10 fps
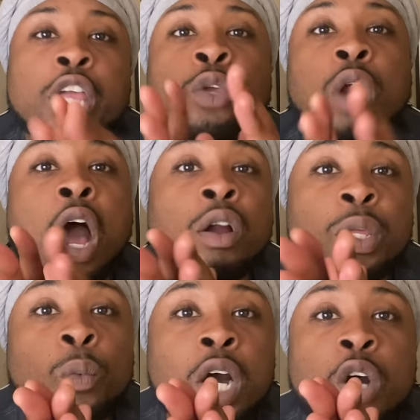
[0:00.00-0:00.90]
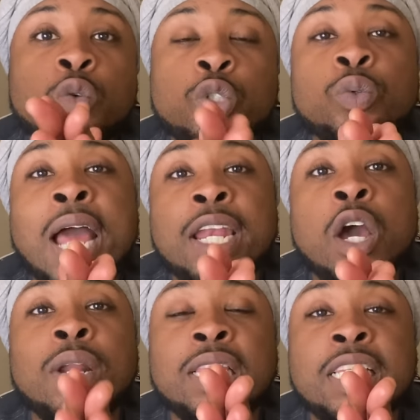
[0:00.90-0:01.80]
You're the only one who do not
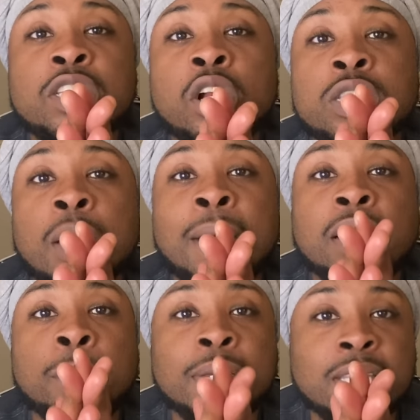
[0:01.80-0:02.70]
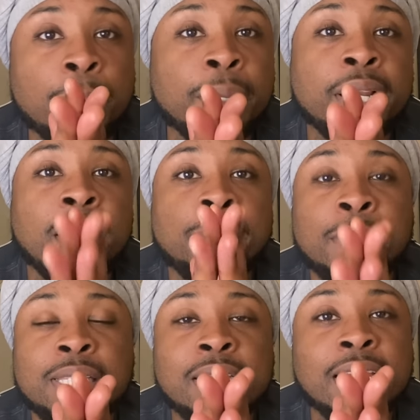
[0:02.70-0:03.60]
know that these girls are about to bust up in there and
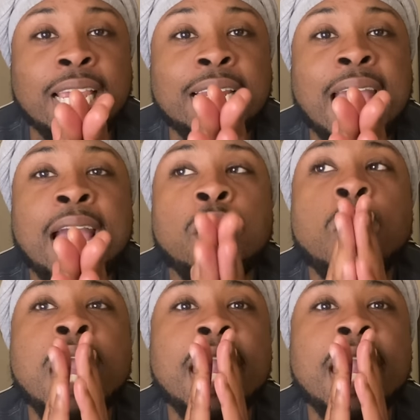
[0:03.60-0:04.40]
beat Tenaki down.